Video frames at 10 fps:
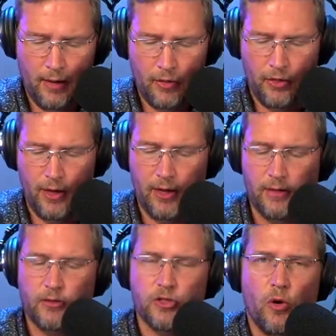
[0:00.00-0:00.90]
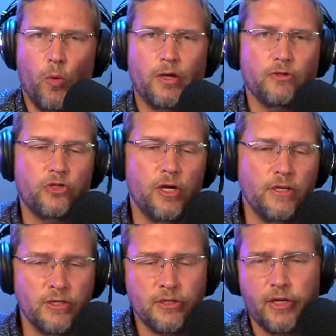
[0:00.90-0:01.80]
things. So when
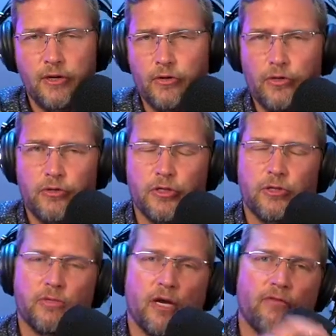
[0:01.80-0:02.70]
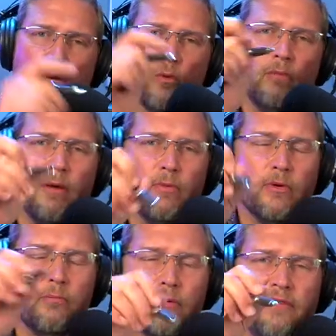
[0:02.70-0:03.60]
Jesus introduces himself, now
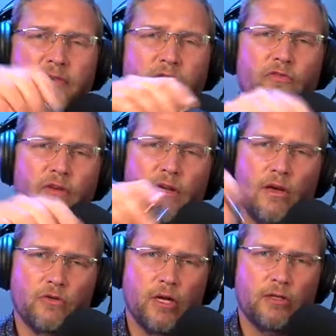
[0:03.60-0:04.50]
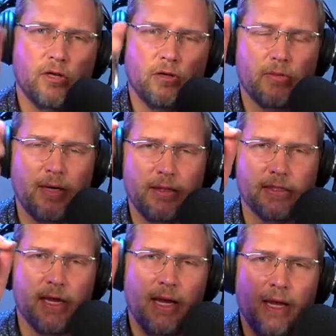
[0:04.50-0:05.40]
remember in previous videos I talked about
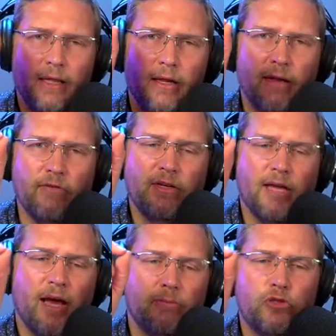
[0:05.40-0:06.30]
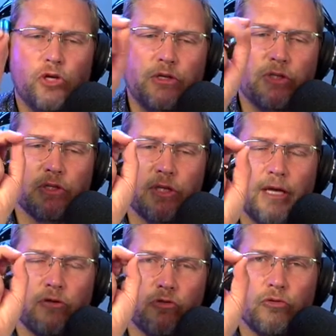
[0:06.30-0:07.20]
this, that every time Jesus
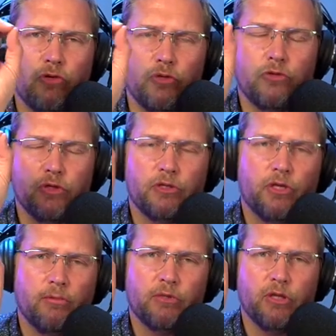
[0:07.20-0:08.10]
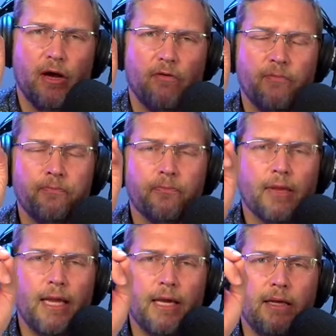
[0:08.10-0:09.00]
introduces himself,
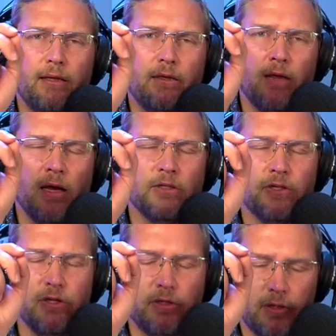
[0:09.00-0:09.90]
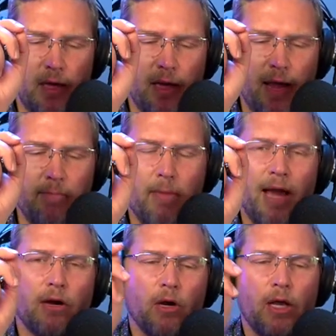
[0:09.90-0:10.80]
he does it in a
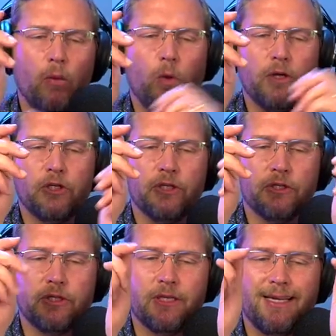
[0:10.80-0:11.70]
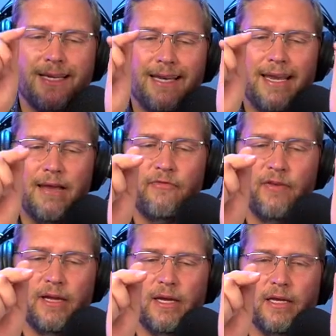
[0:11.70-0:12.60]
manner in which is
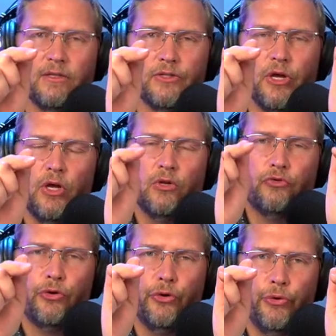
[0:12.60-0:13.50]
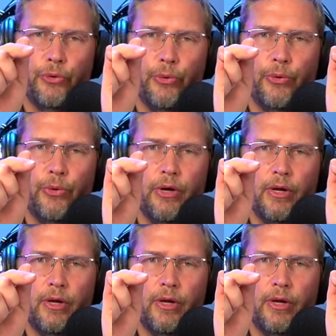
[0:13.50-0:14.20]
significant to